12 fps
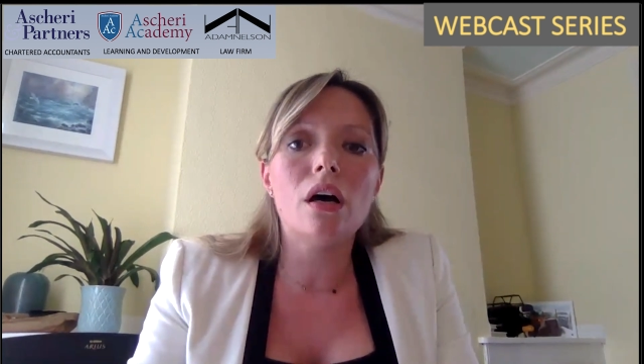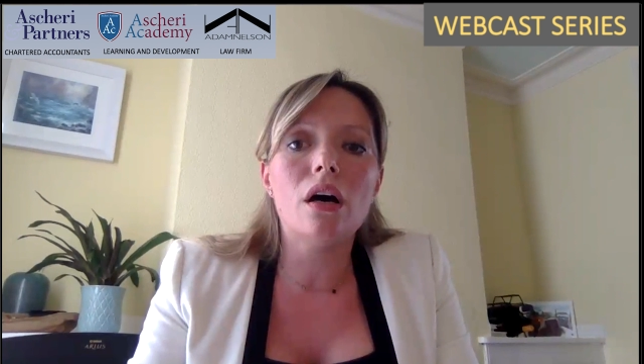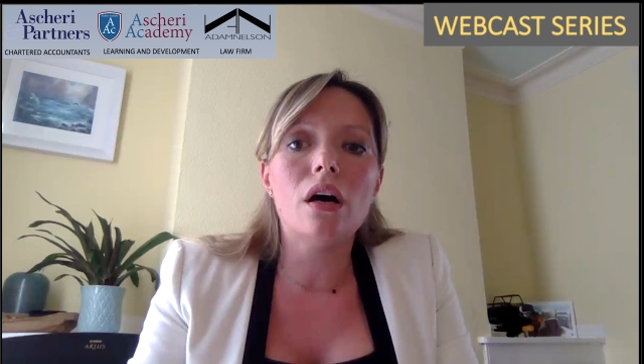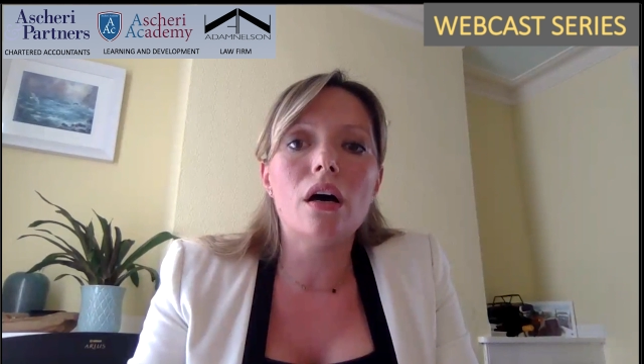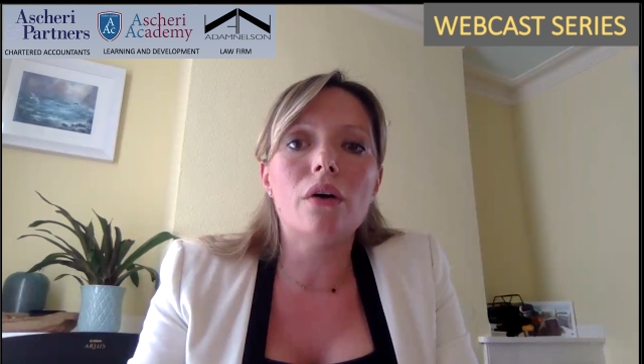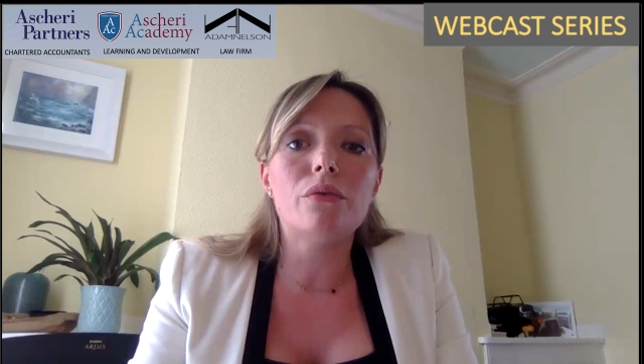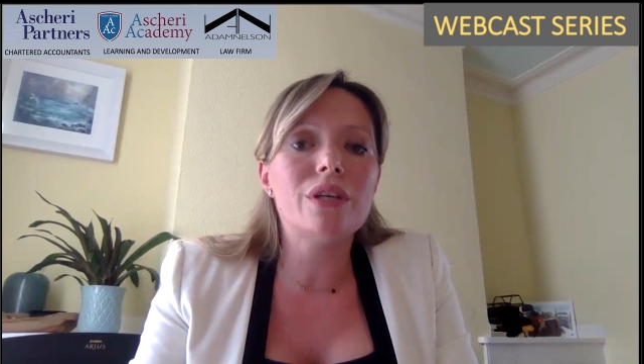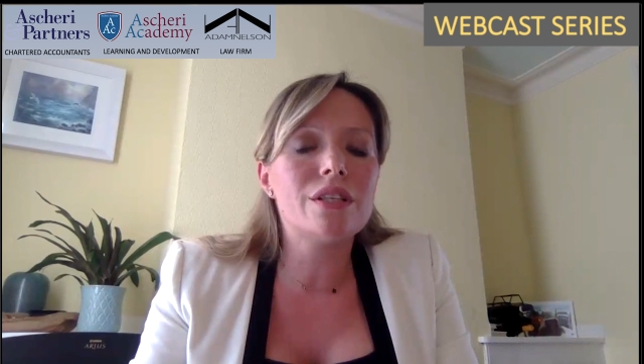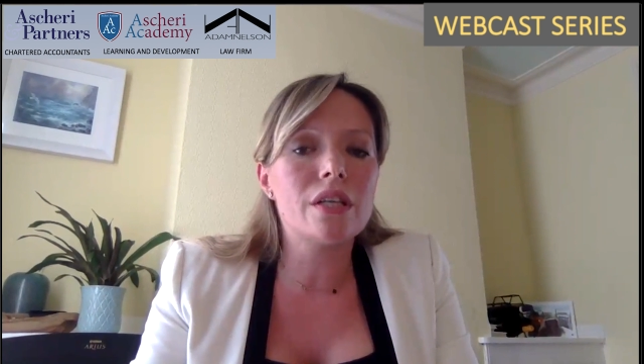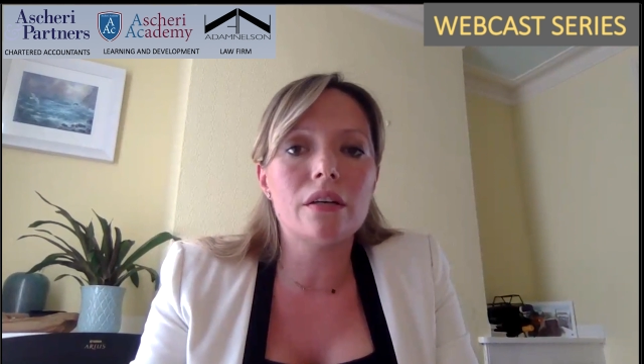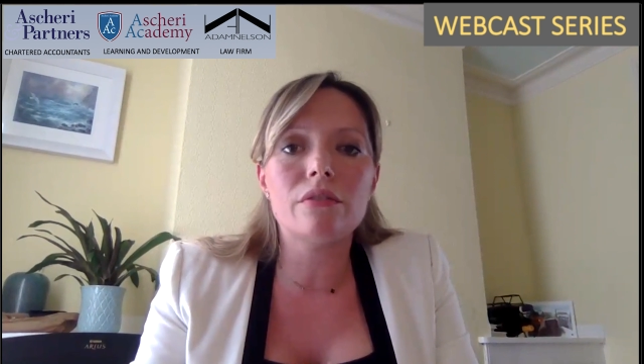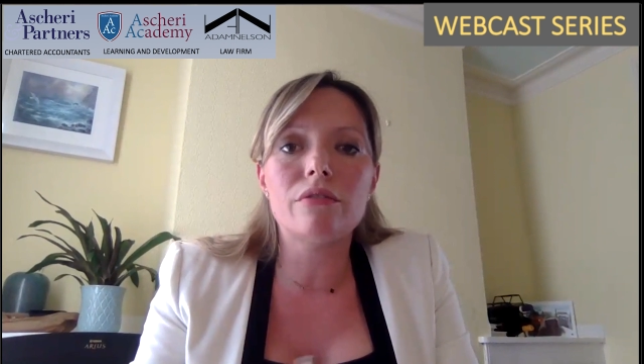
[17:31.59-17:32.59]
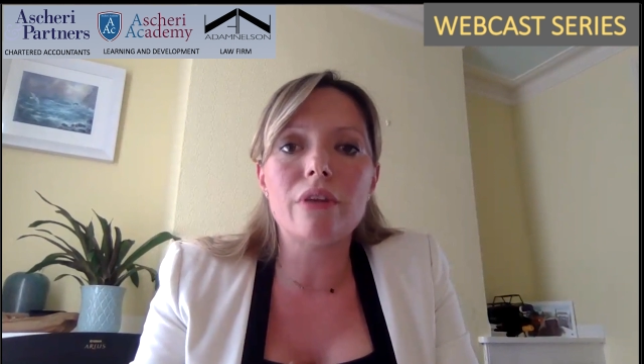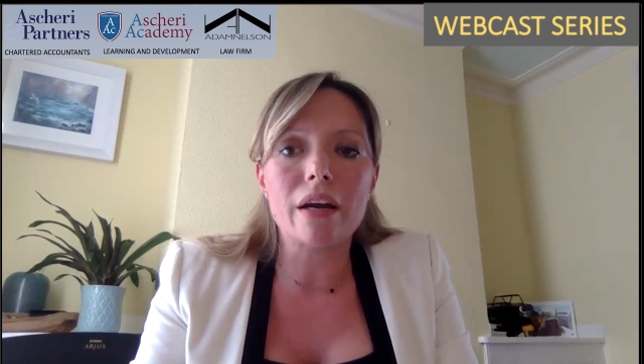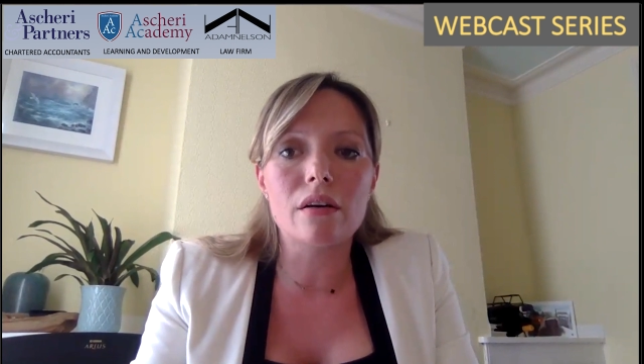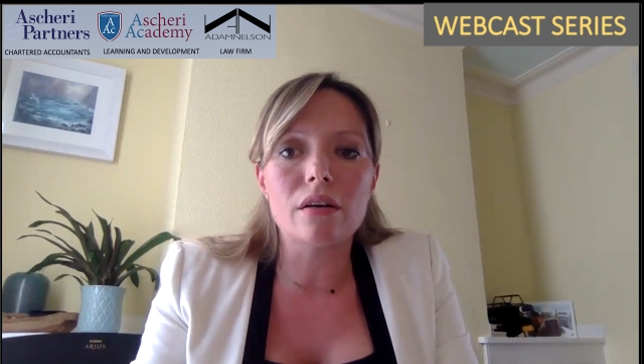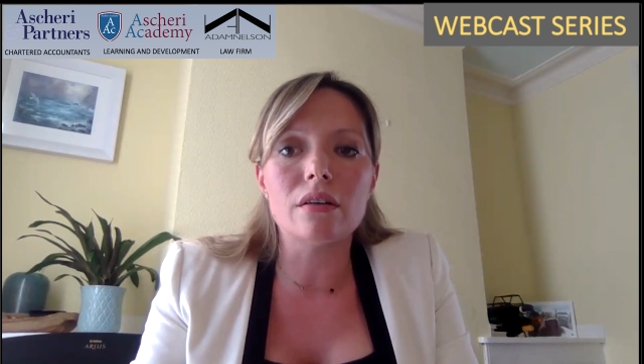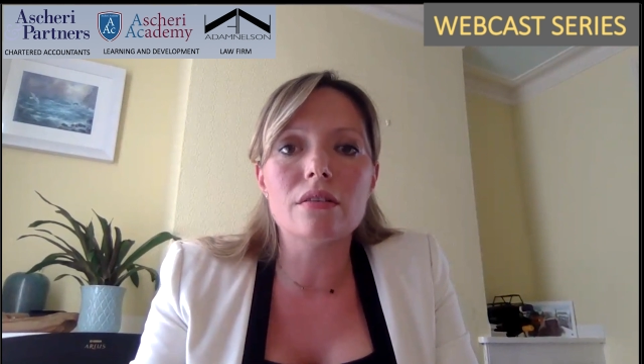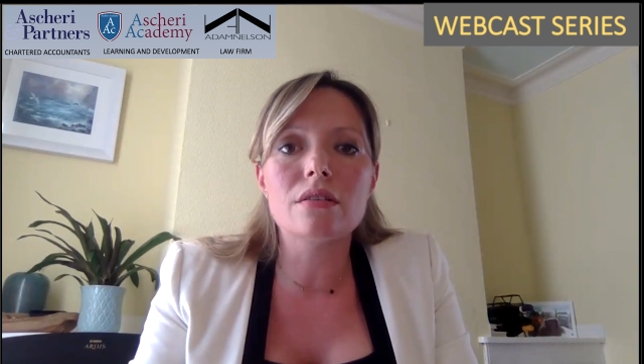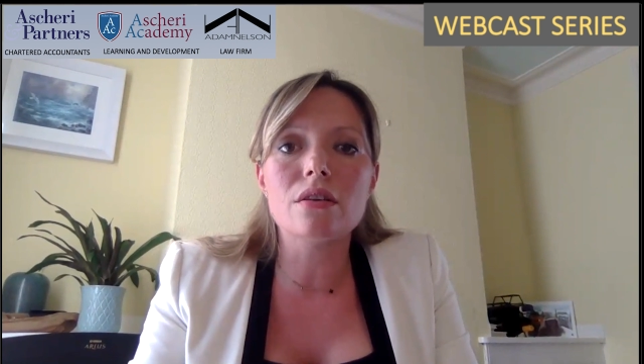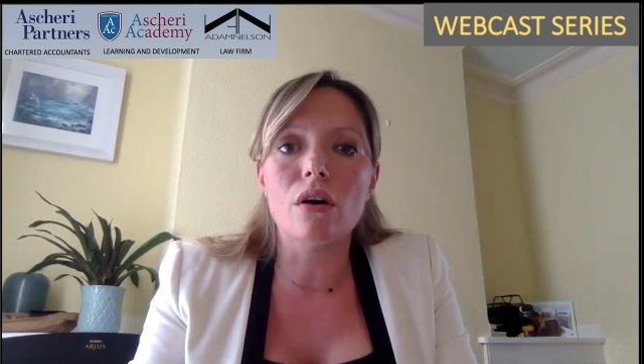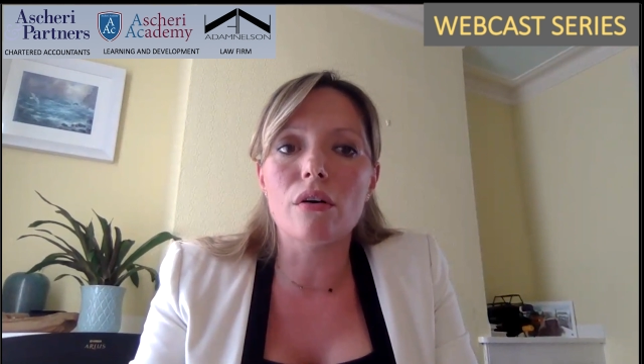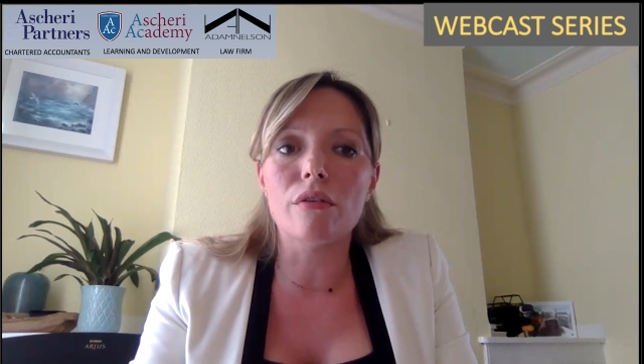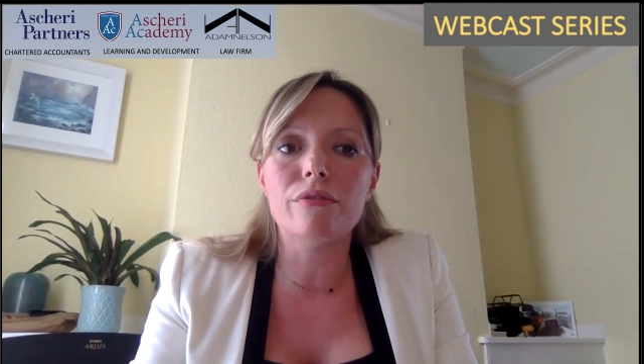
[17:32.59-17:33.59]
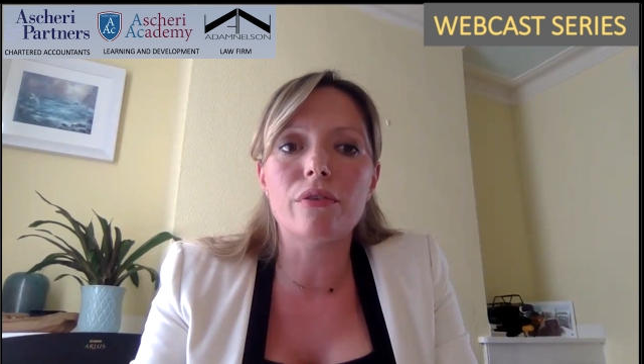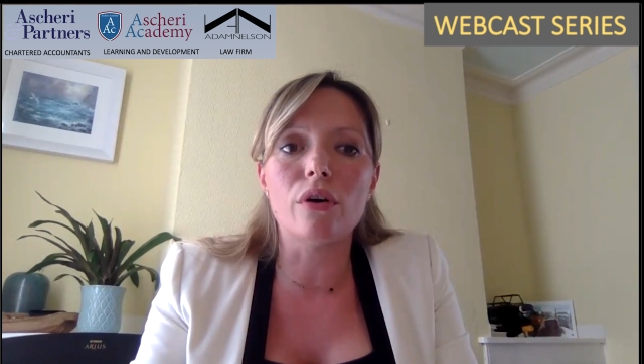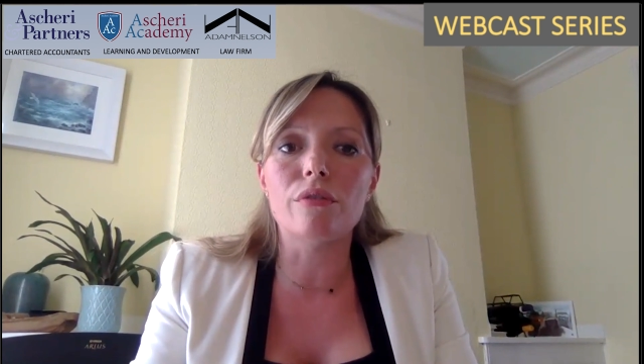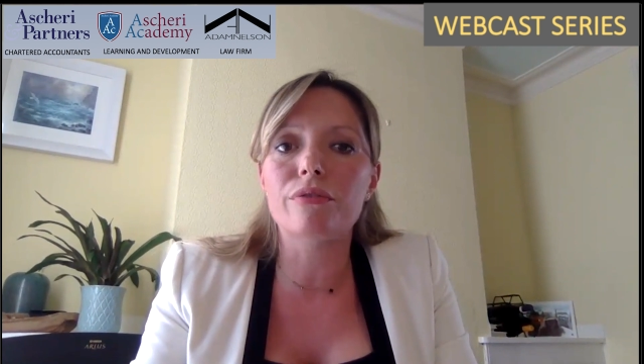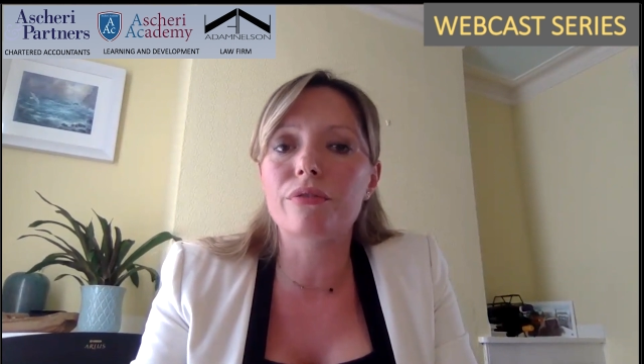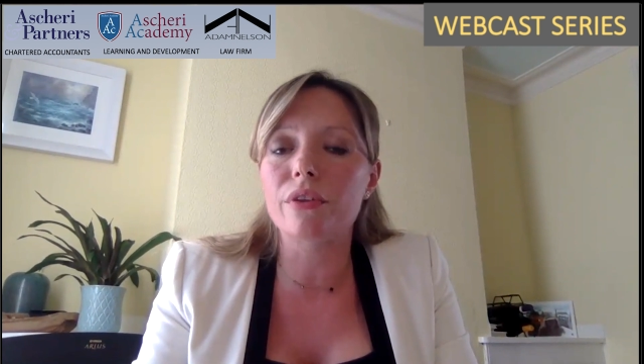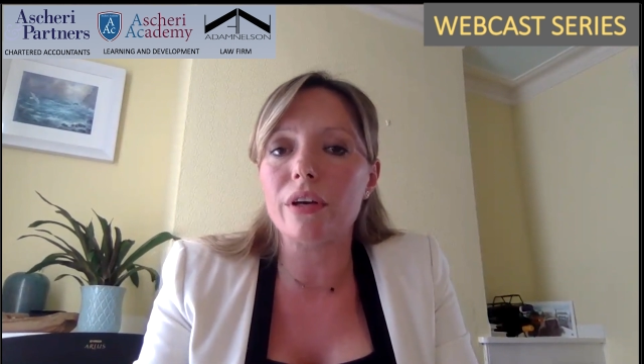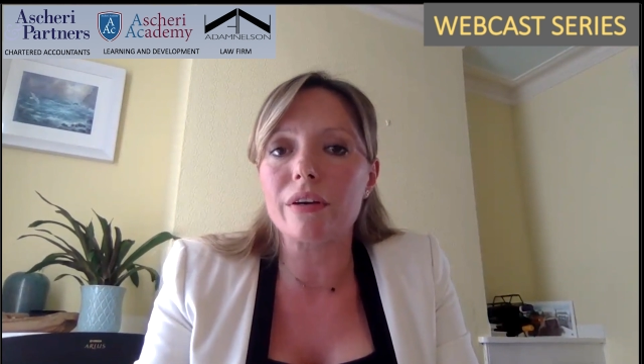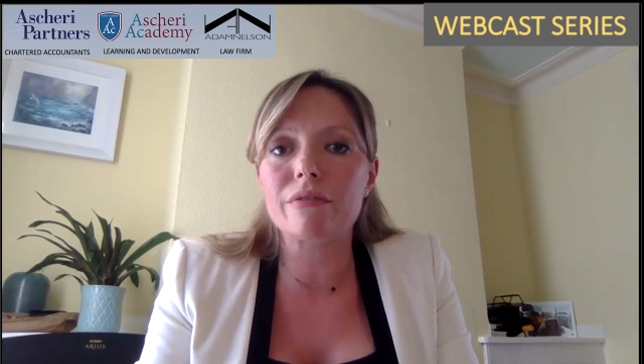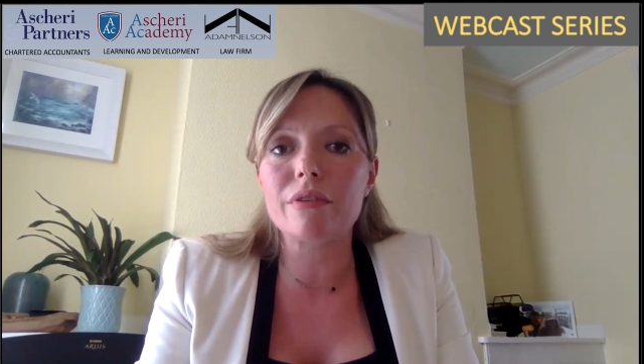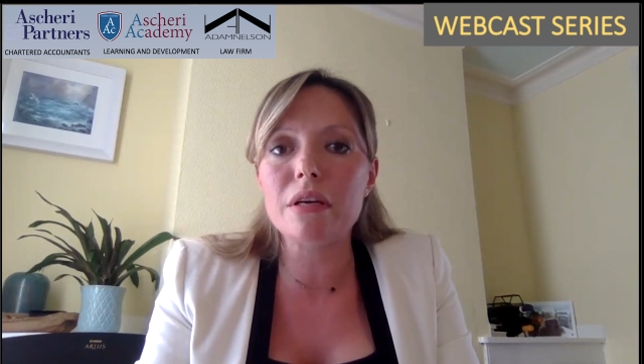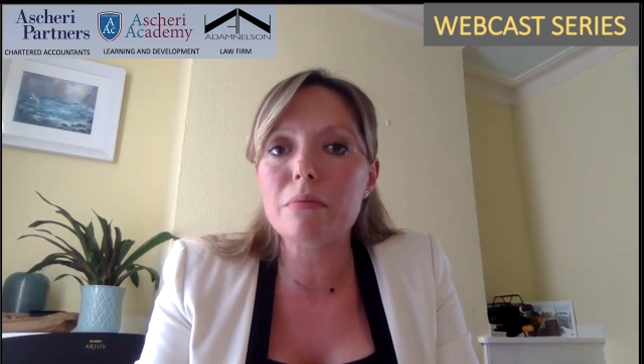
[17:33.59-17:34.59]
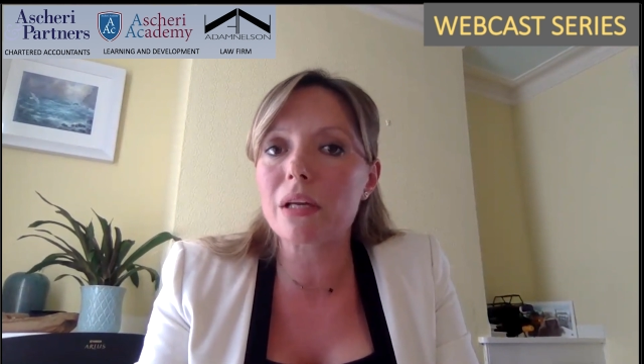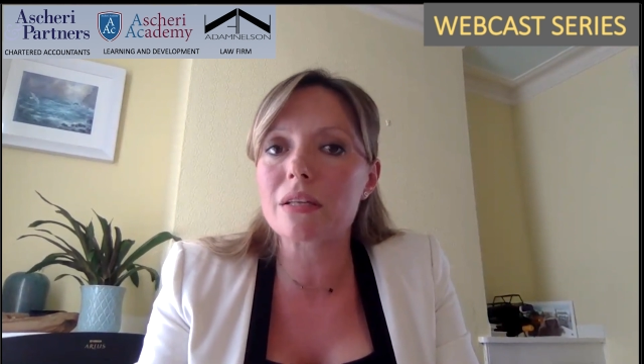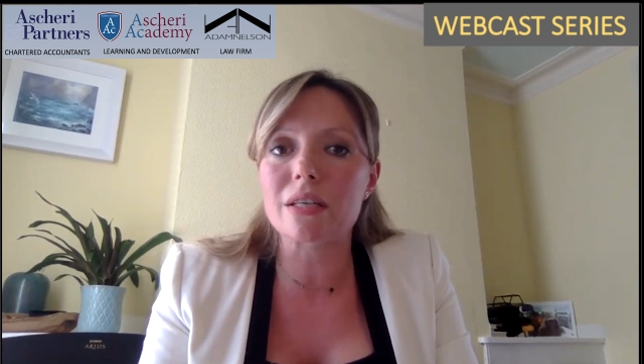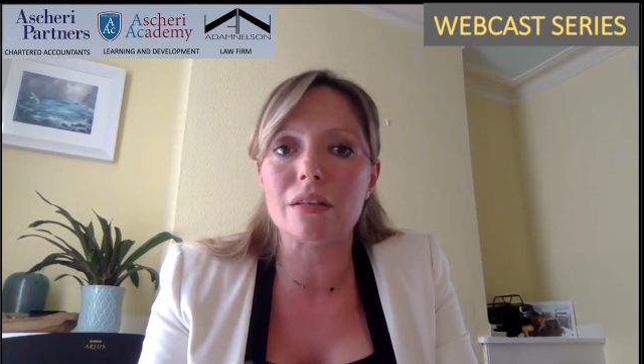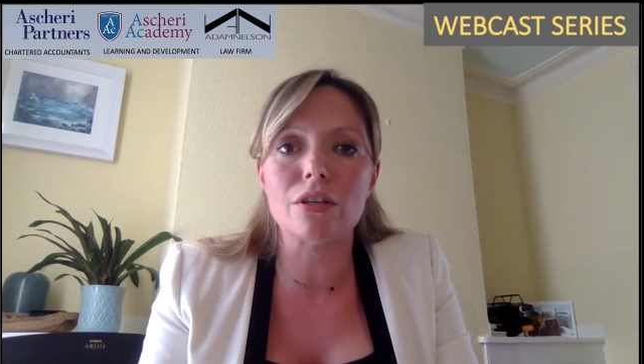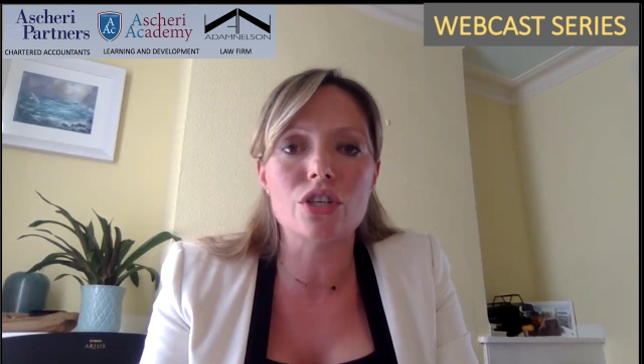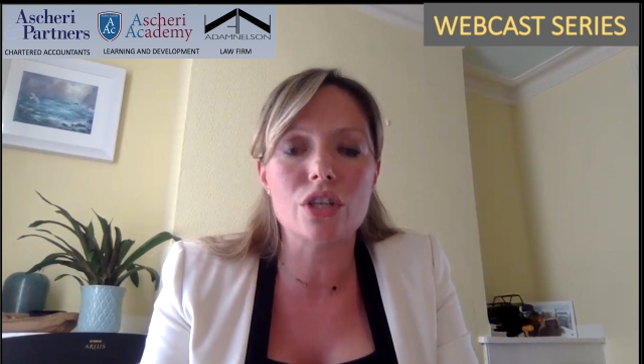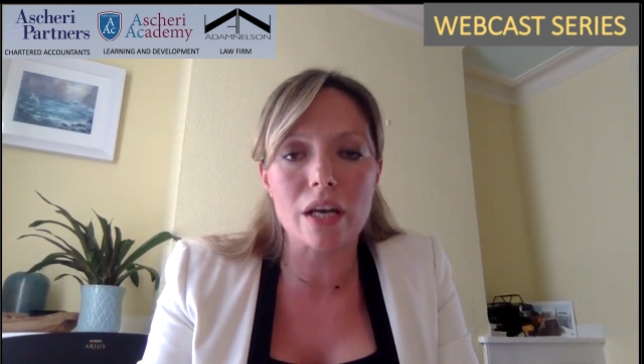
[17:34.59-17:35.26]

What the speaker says: written records of the agreements and